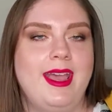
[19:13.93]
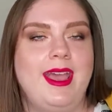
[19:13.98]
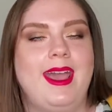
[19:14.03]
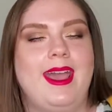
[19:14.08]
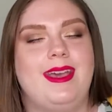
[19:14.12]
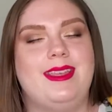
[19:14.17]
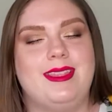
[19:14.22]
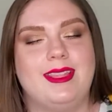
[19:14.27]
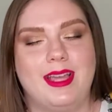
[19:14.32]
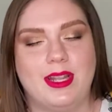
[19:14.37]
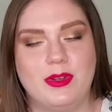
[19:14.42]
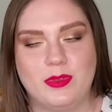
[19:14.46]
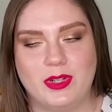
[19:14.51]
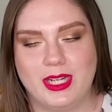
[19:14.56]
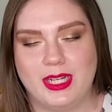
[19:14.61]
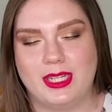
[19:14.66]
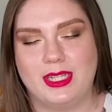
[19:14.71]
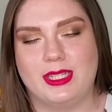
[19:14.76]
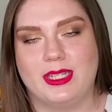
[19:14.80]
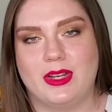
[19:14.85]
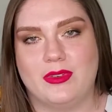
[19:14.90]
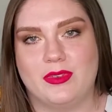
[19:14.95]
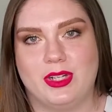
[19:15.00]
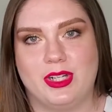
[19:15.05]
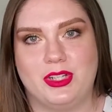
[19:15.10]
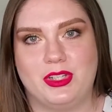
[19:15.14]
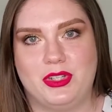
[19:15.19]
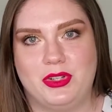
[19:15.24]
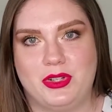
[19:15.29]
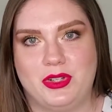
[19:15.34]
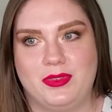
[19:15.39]
And then when I discovered
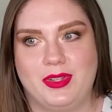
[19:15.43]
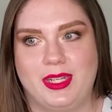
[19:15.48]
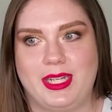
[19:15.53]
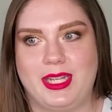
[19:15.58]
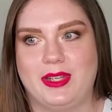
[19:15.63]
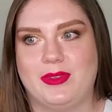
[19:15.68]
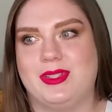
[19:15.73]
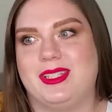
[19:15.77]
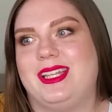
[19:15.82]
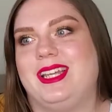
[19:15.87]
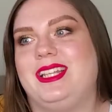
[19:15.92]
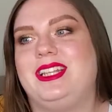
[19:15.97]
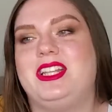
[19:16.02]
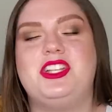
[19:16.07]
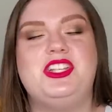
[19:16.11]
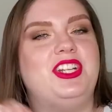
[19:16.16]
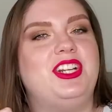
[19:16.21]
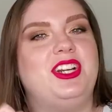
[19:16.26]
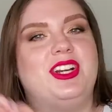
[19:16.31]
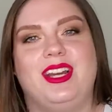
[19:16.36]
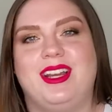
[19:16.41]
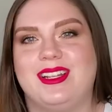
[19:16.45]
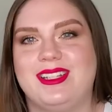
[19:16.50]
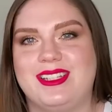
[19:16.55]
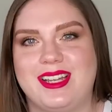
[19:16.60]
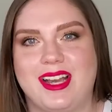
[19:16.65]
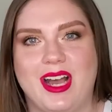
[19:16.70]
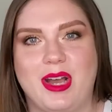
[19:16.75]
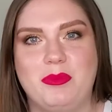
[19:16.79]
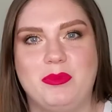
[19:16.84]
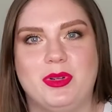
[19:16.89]
intuitive eating, it was like the cherry on
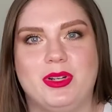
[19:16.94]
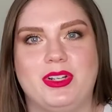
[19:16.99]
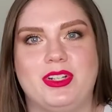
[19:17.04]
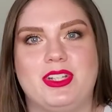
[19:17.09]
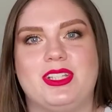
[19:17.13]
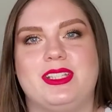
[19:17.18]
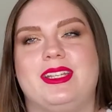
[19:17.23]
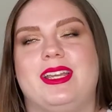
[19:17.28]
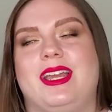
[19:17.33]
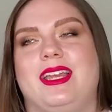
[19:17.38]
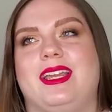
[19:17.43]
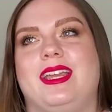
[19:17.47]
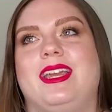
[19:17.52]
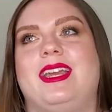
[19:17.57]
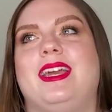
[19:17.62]
top. We were just like,